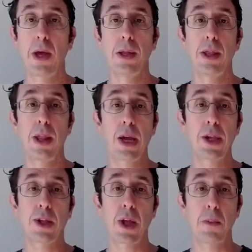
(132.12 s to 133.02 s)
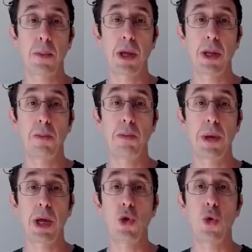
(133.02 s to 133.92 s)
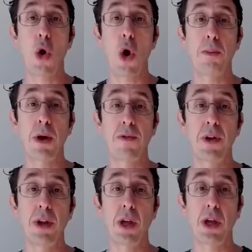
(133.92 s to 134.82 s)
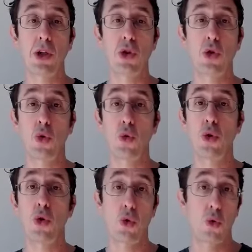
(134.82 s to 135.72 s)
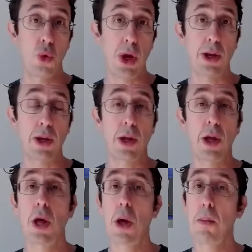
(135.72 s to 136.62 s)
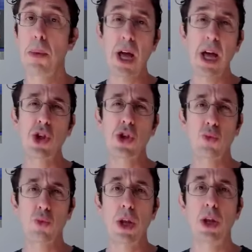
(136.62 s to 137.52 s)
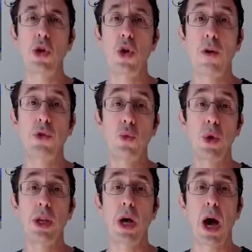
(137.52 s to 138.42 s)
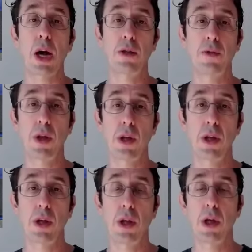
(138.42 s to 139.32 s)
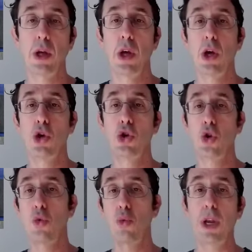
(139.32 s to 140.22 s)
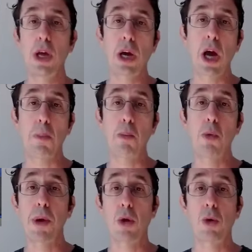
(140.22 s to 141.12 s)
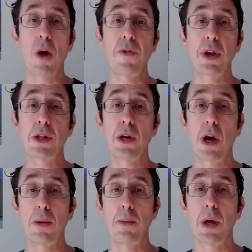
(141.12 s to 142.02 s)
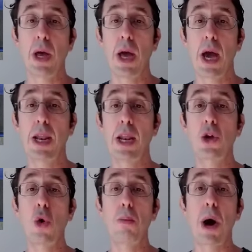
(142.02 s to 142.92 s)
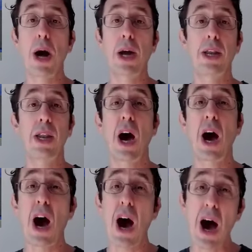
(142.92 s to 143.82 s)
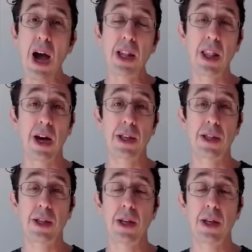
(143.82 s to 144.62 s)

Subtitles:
The next step in the P2R method is to read, but not just read, you have to read actively. So you read a couple of paragraphs at a time and then go back and highlight